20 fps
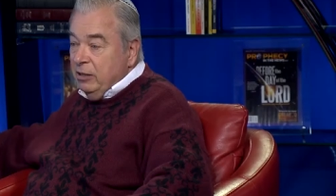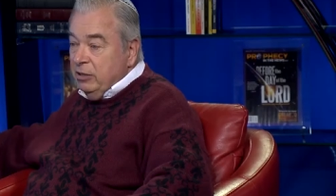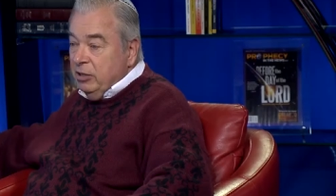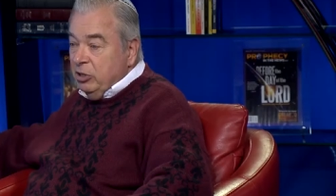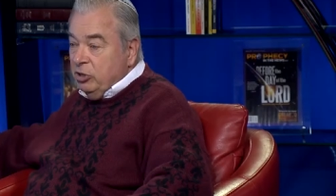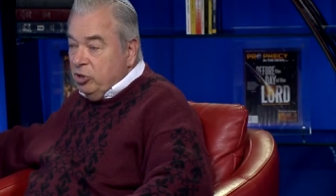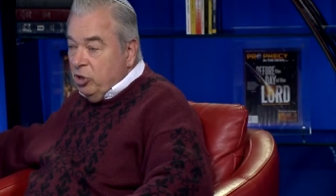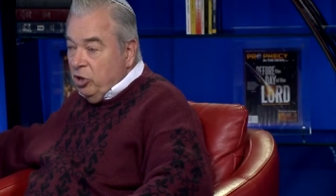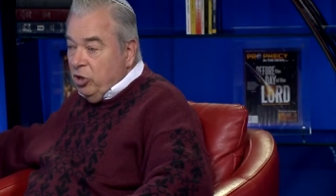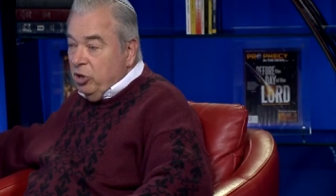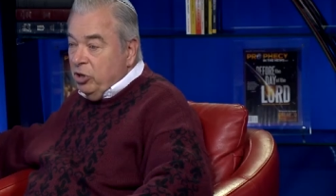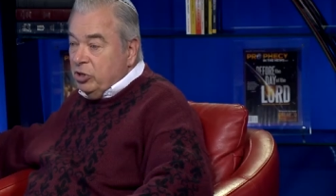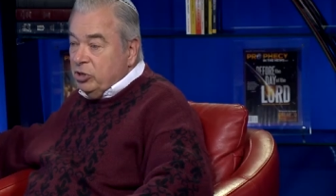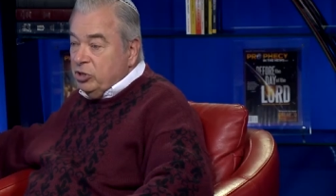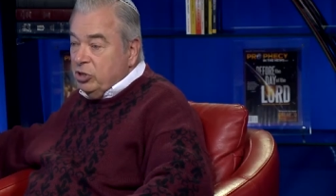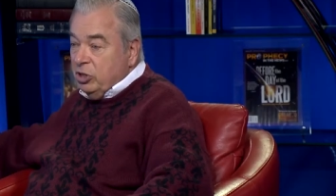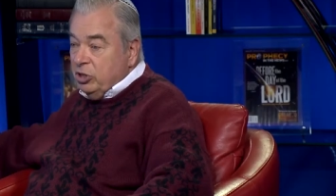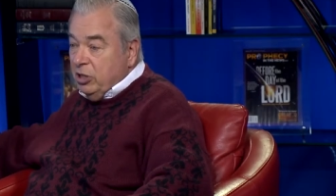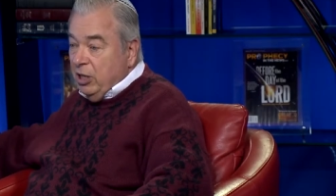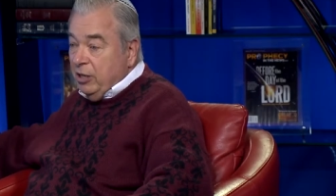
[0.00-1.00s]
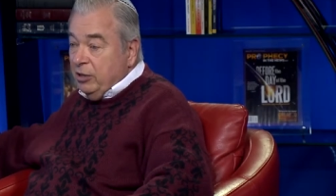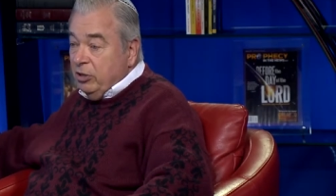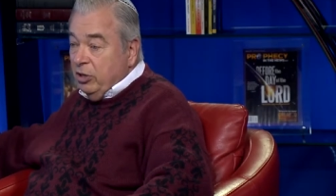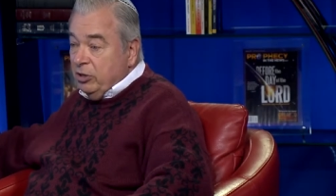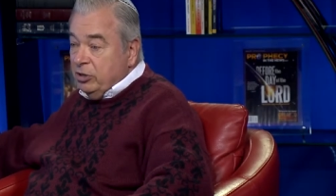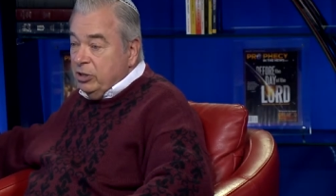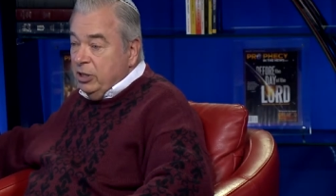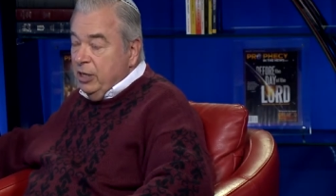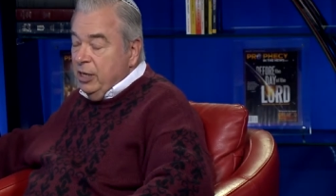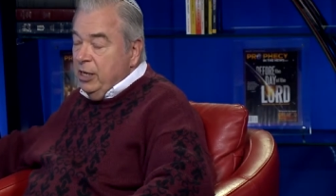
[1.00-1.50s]
The Turks, the
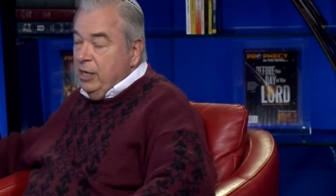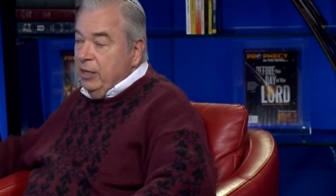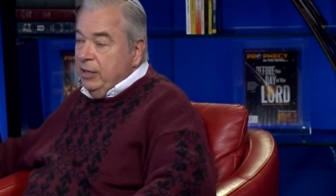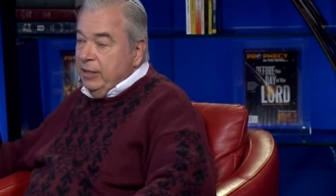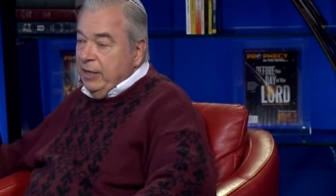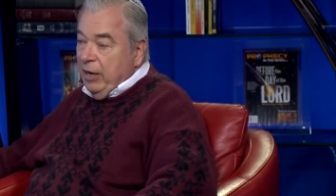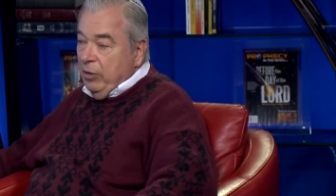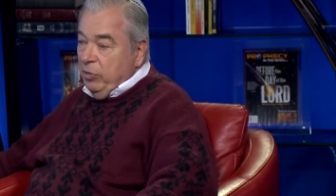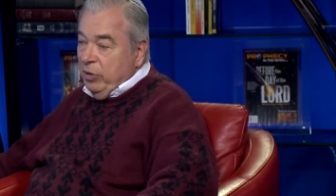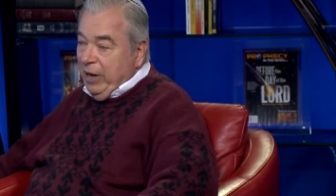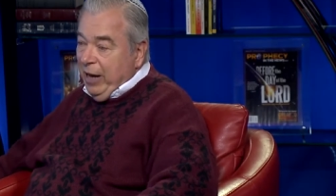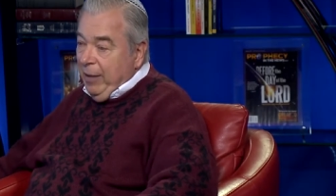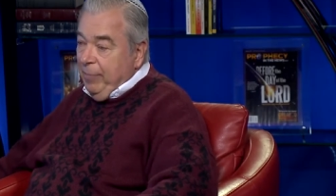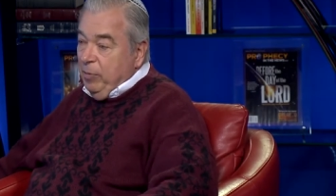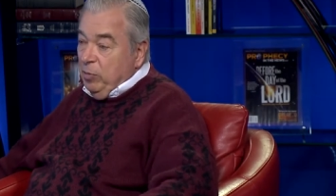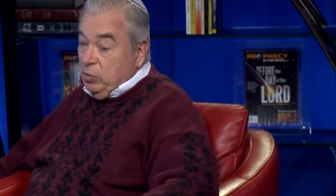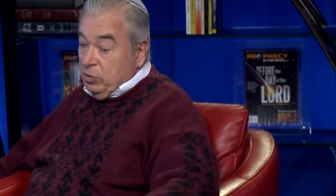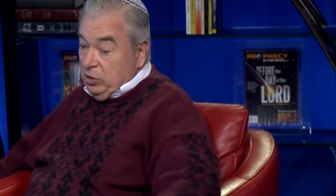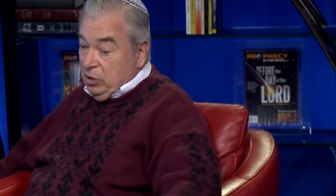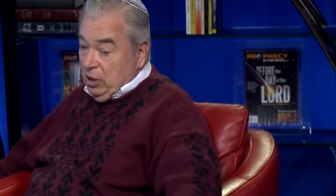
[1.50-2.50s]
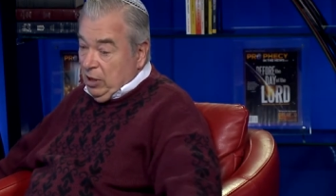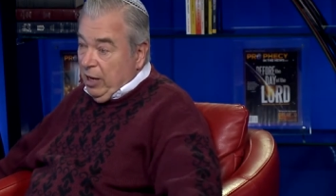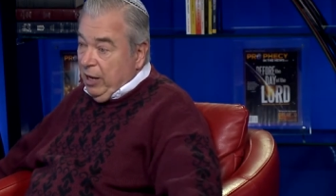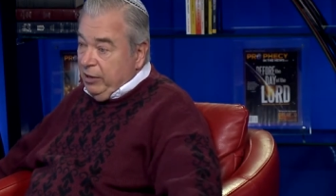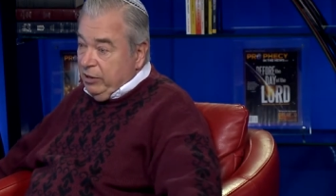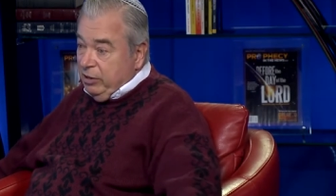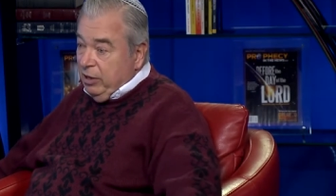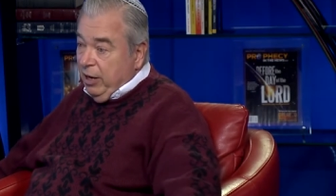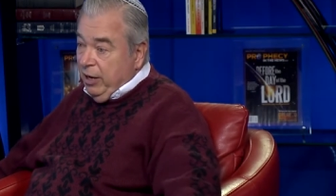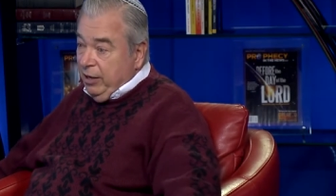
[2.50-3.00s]
Tatars. Now, what happened was a
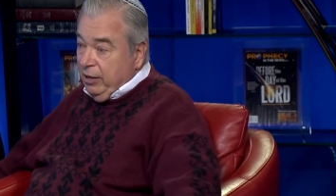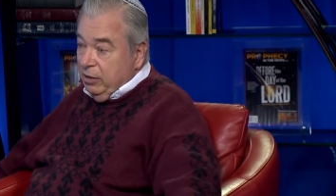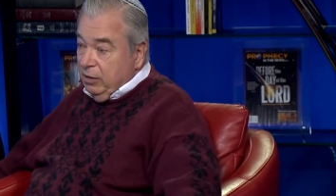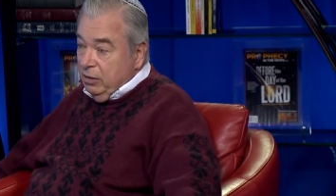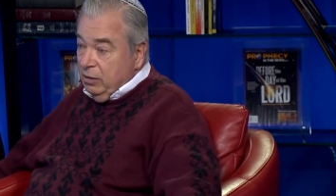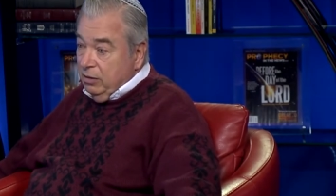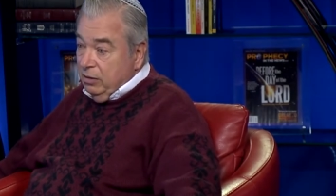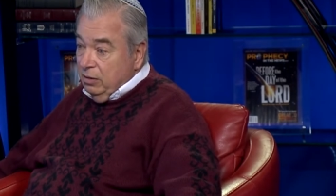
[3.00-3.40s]
lot died.